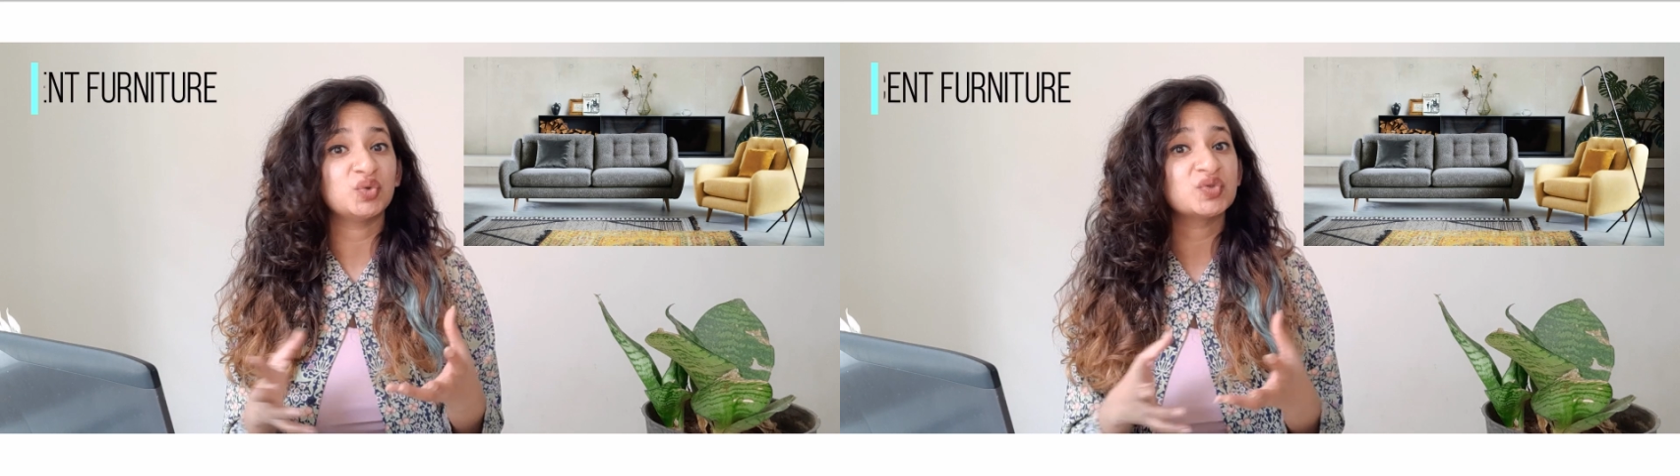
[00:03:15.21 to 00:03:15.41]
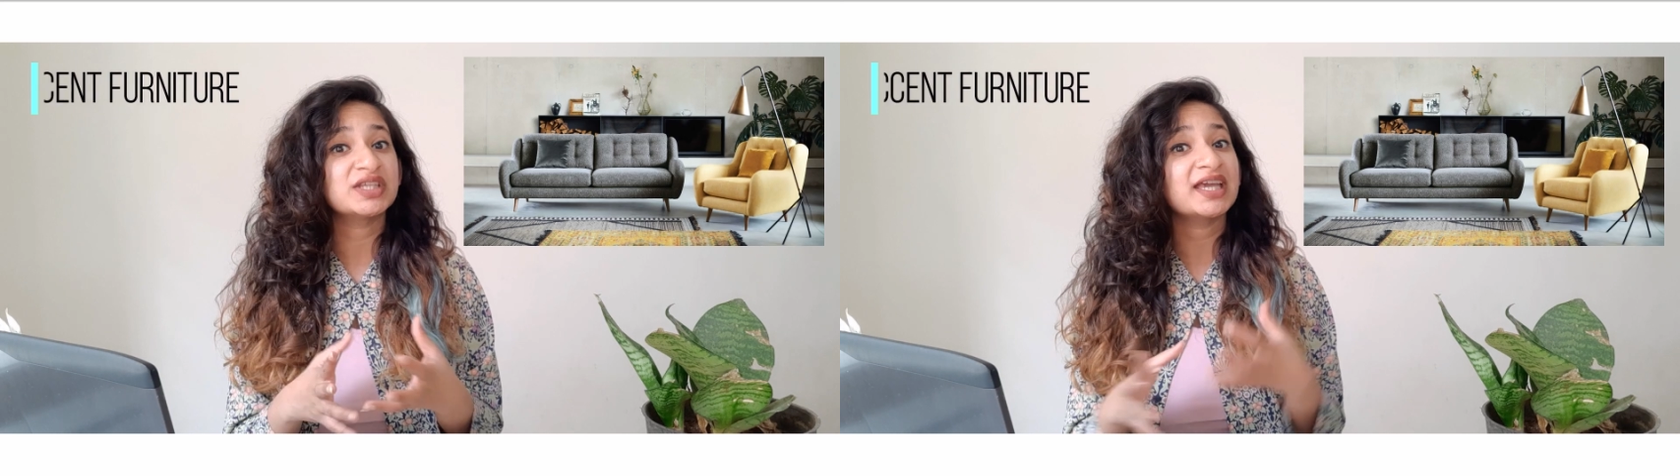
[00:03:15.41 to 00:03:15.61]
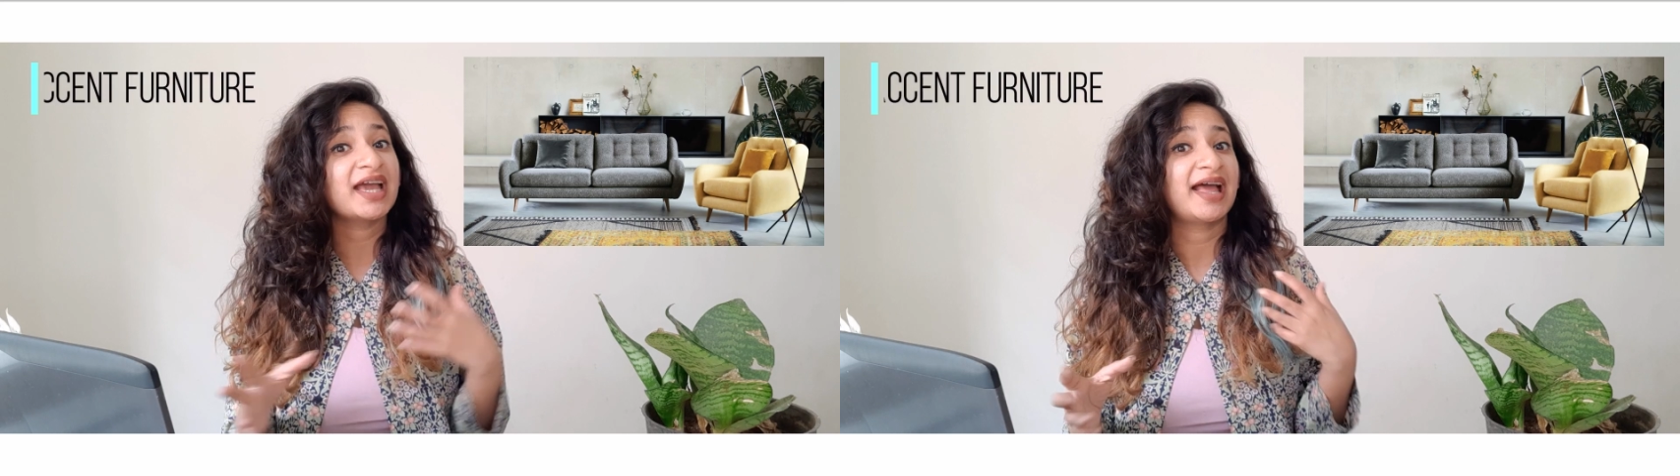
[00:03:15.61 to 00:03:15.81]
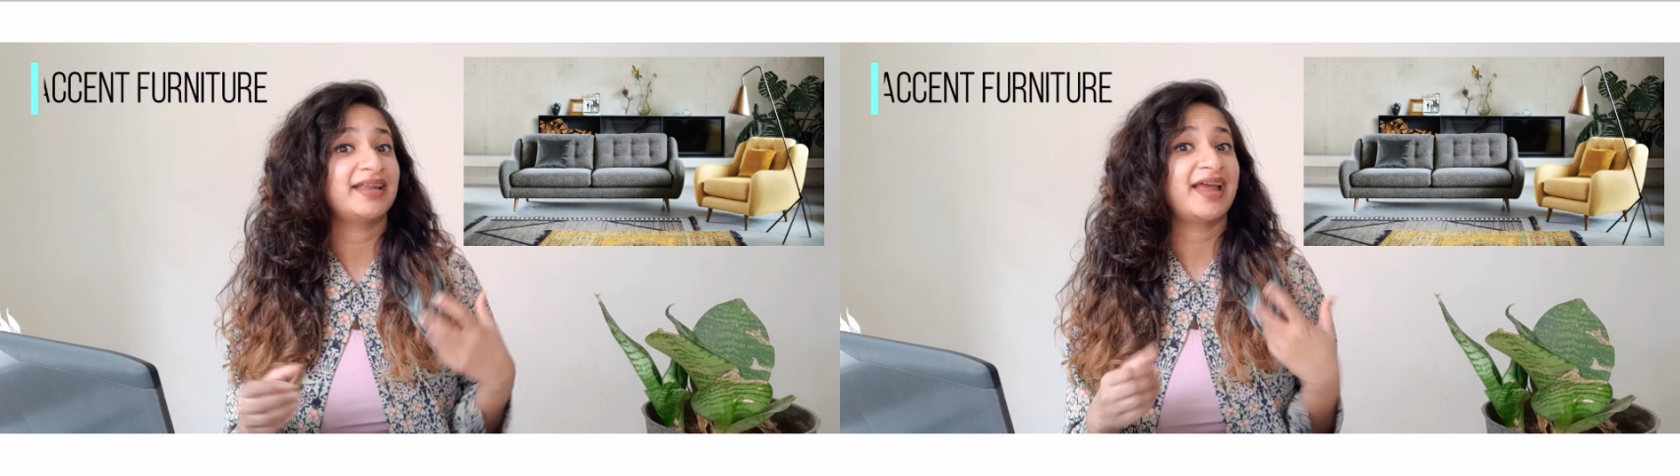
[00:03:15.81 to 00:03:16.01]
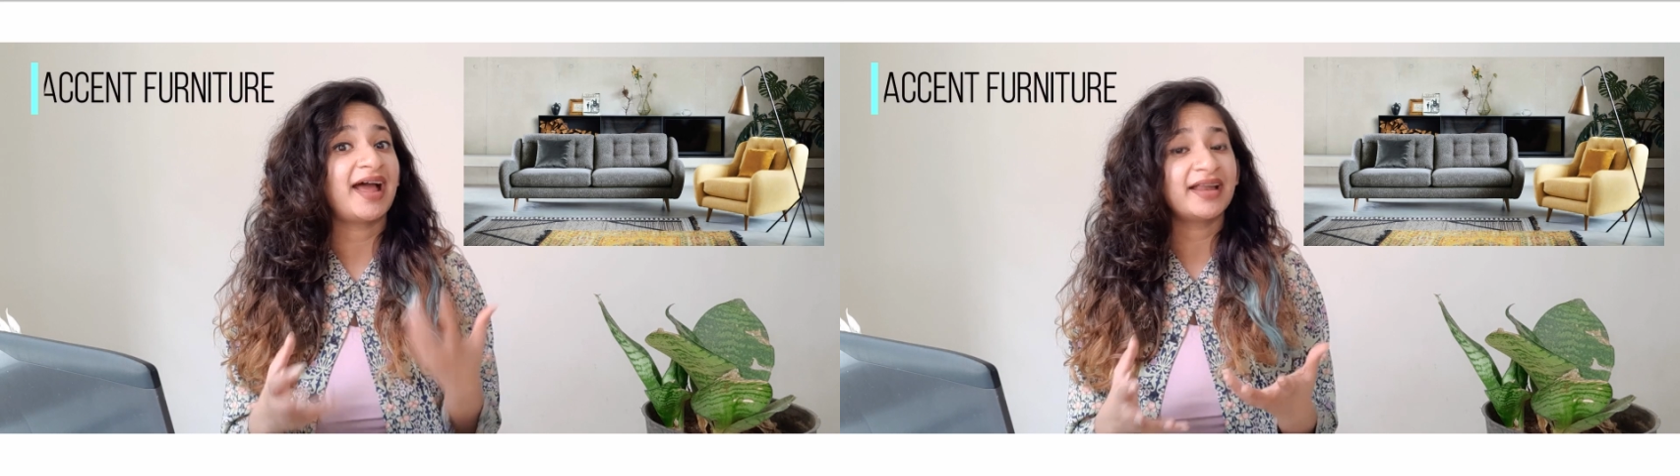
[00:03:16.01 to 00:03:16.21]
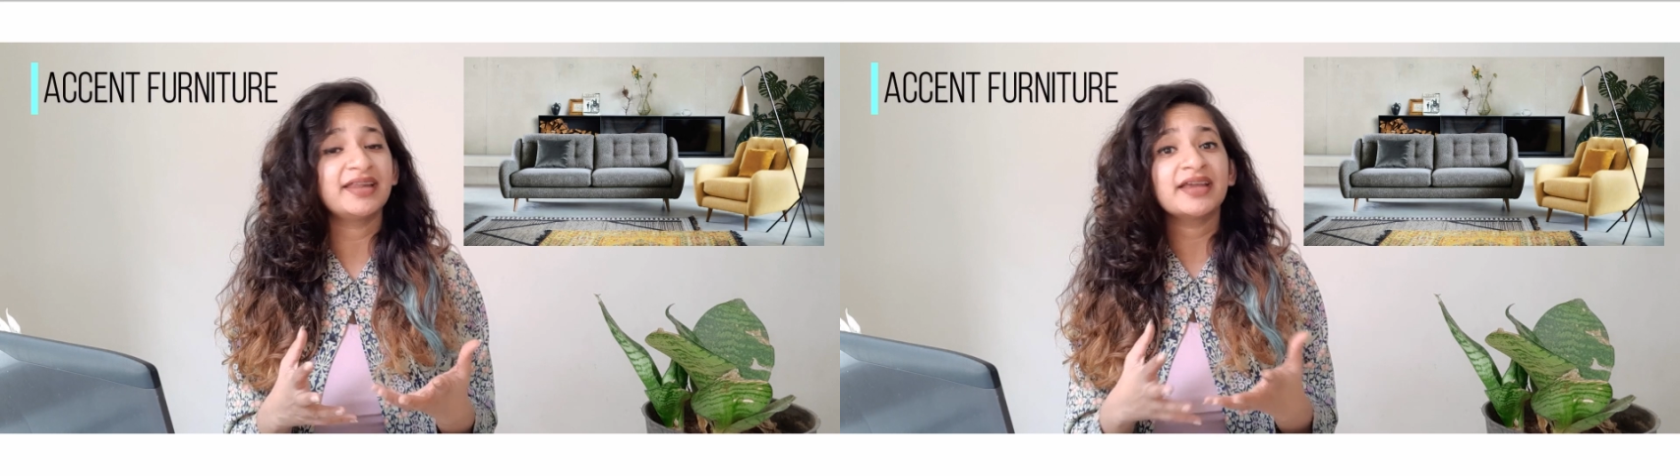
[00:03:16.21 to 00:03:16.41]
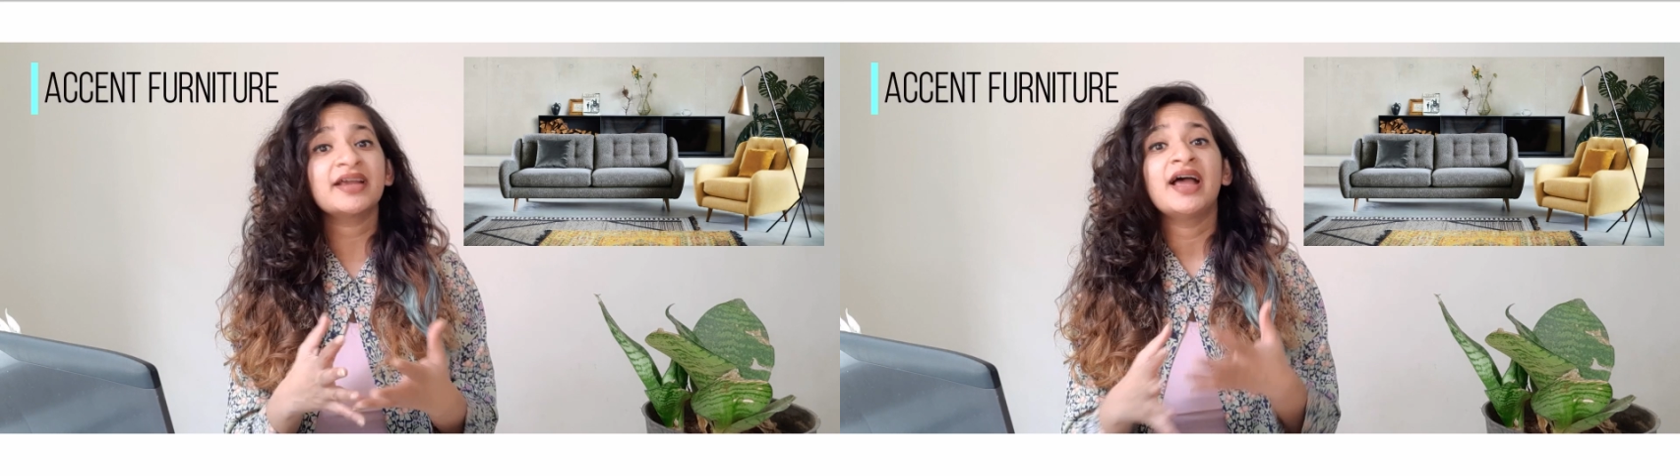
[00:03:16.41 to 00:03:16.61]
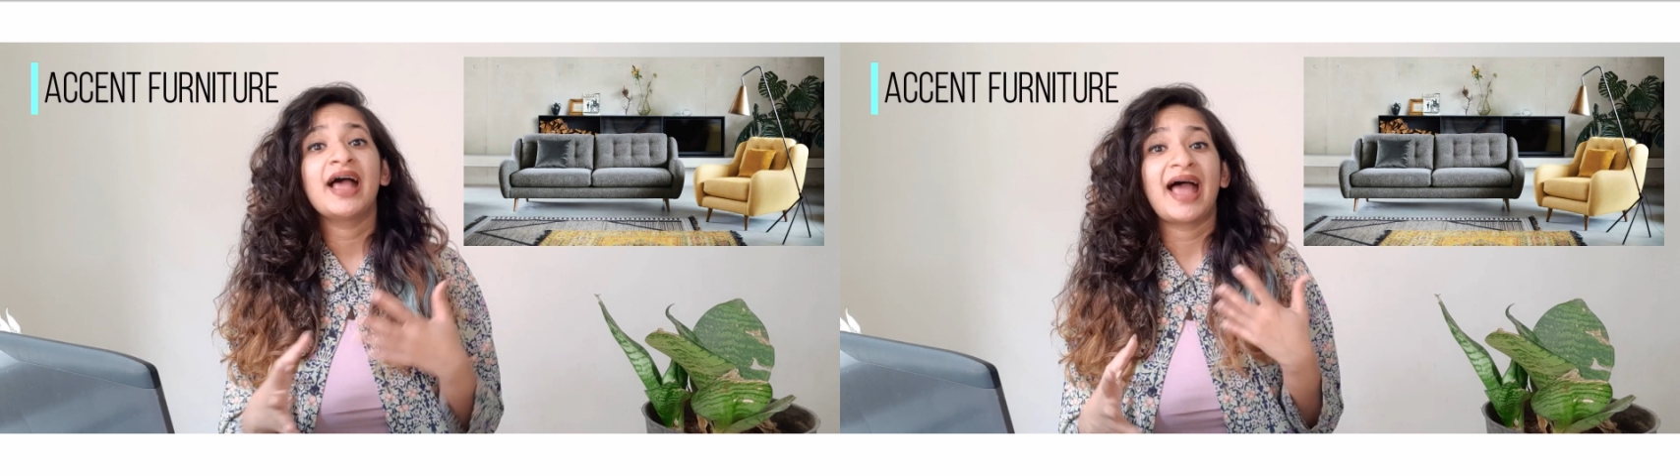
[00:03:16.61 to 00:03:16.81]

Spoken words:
using or adding